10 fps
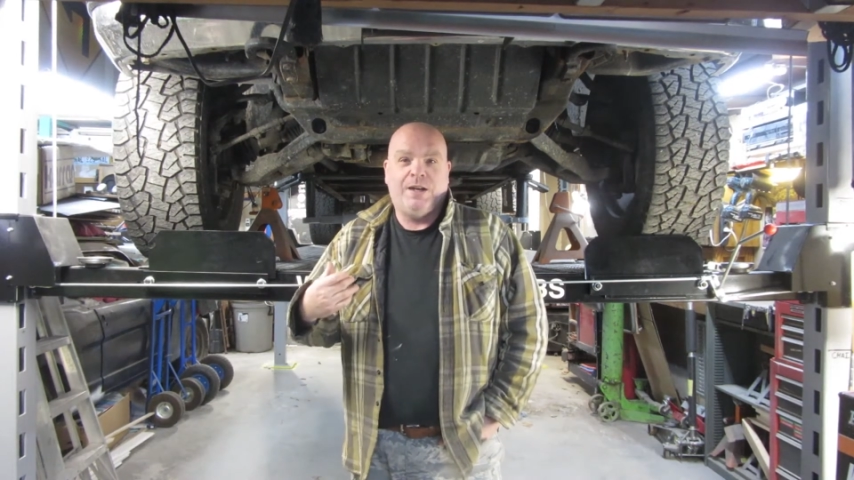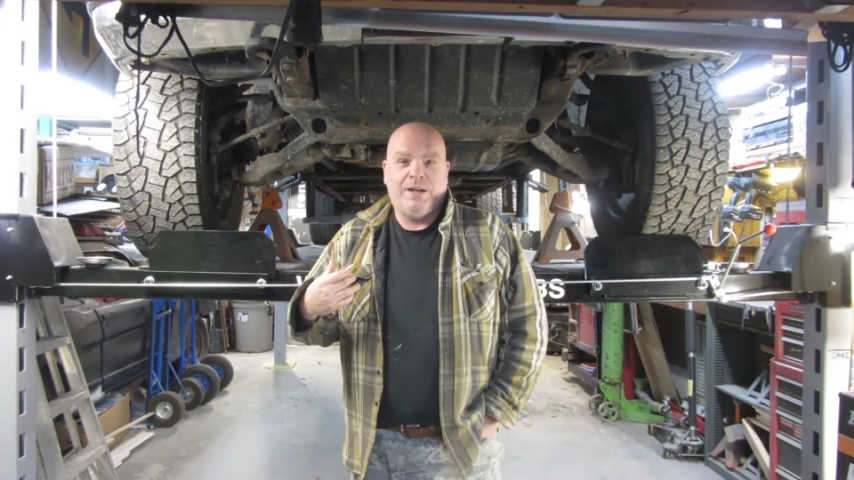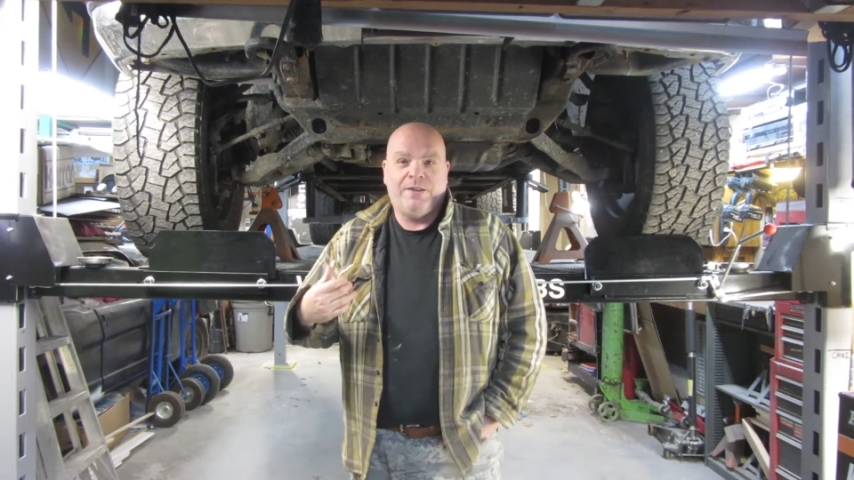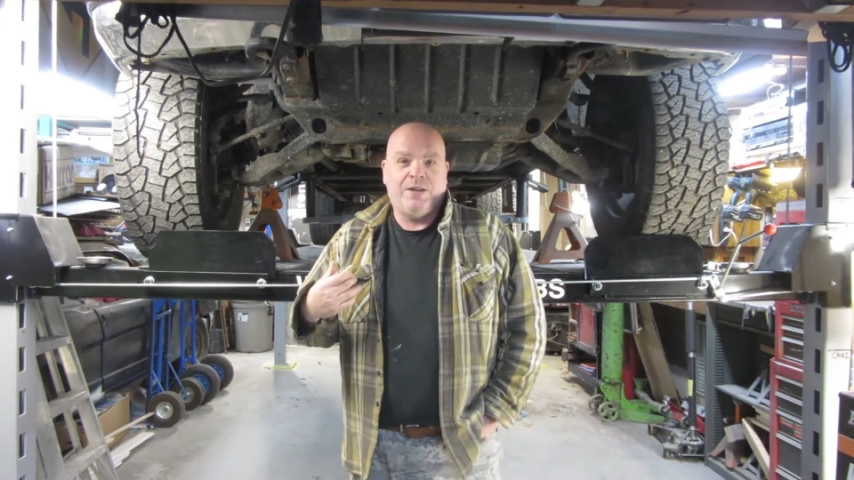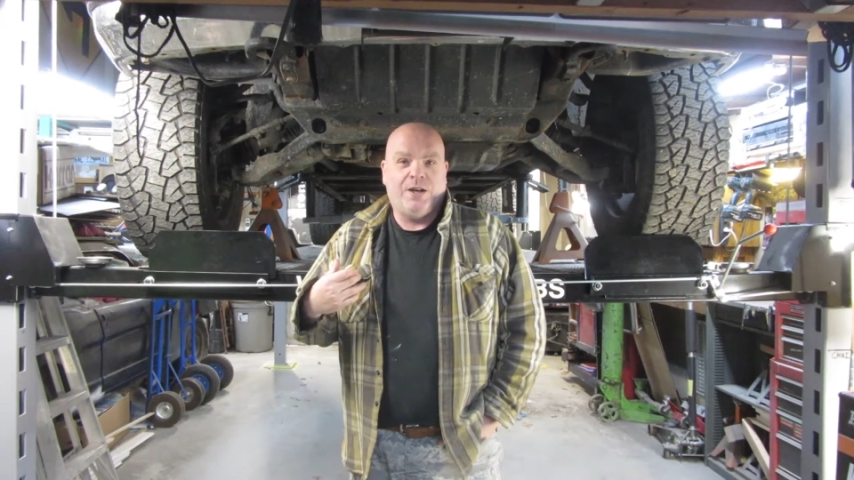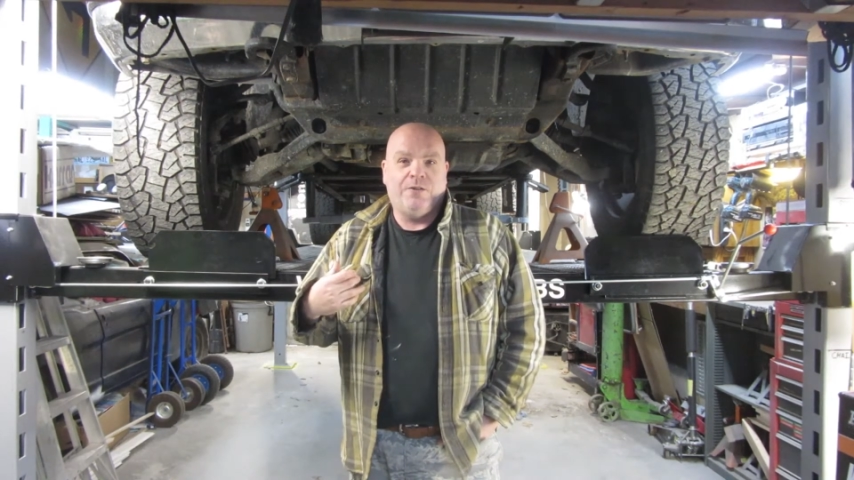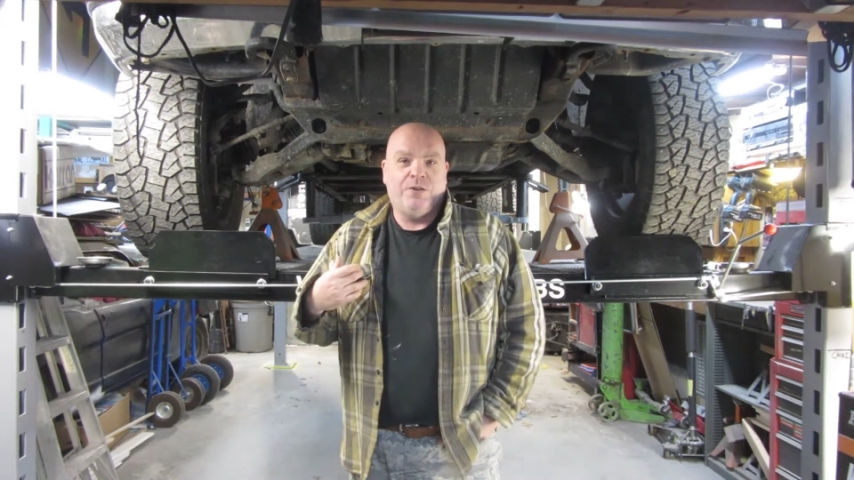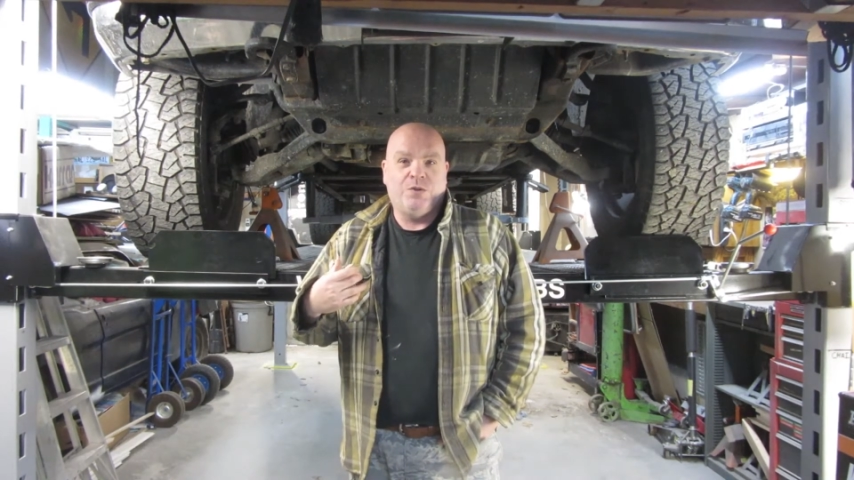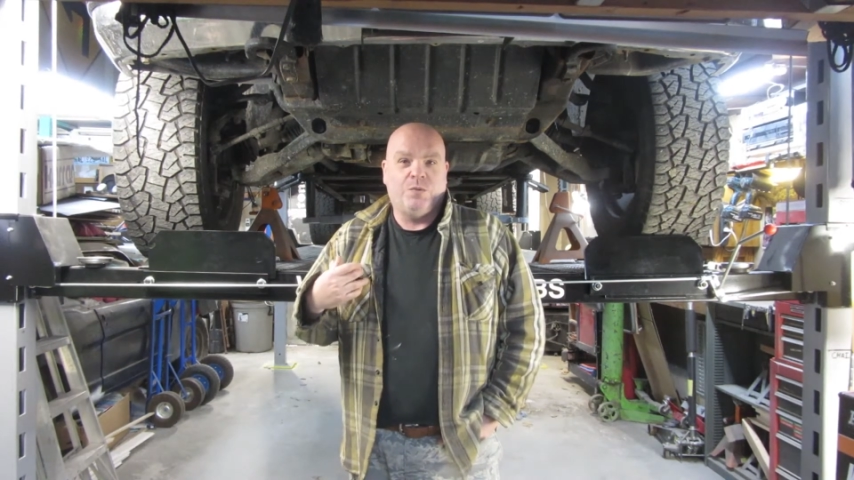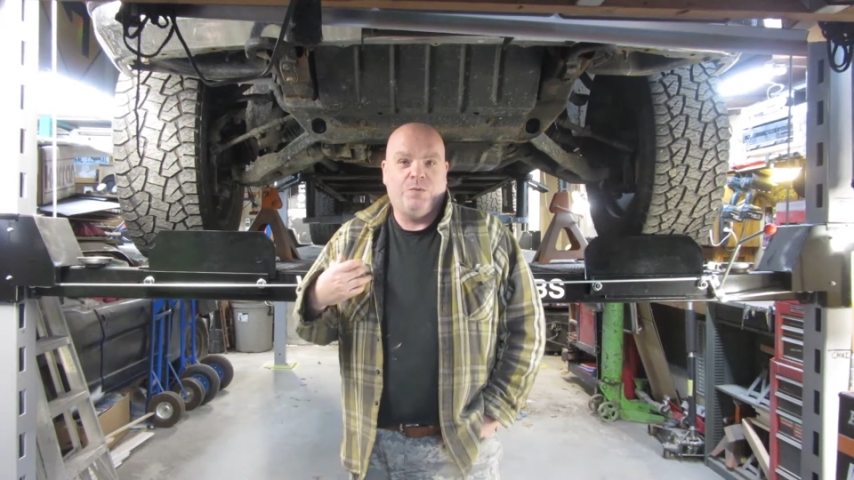I thought
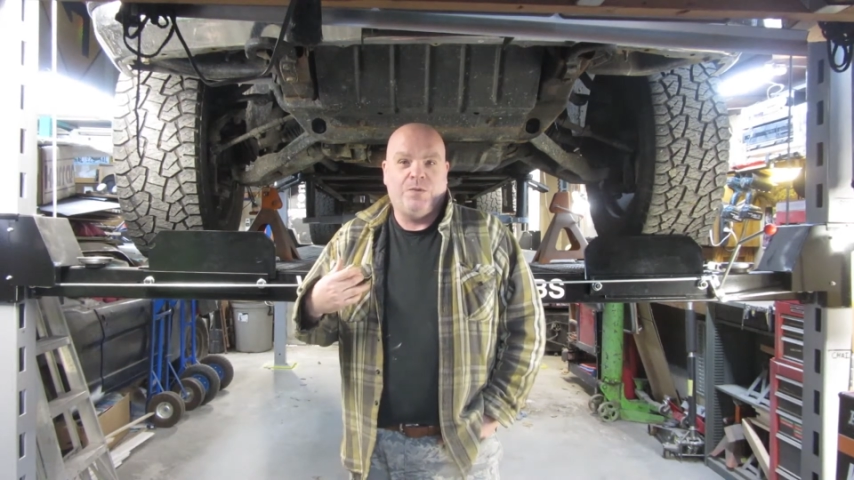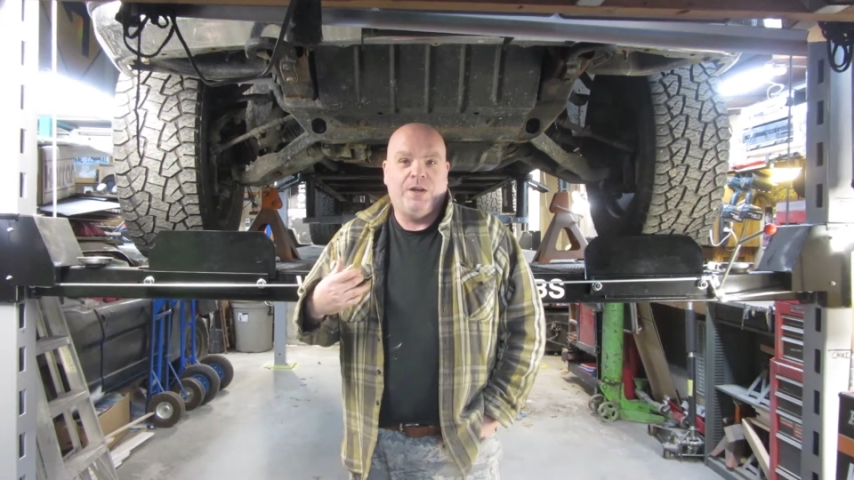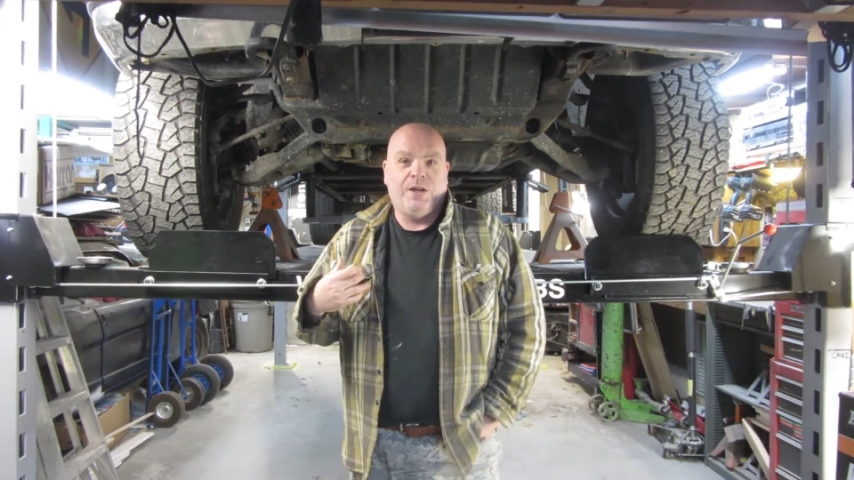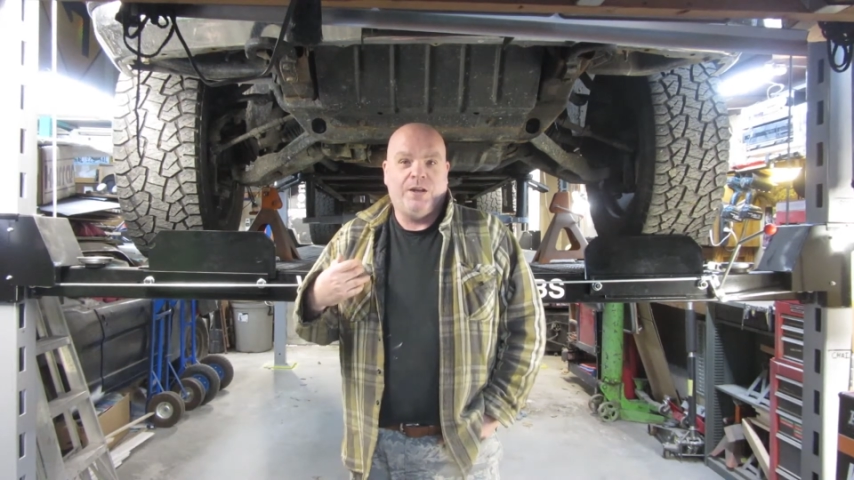this would fit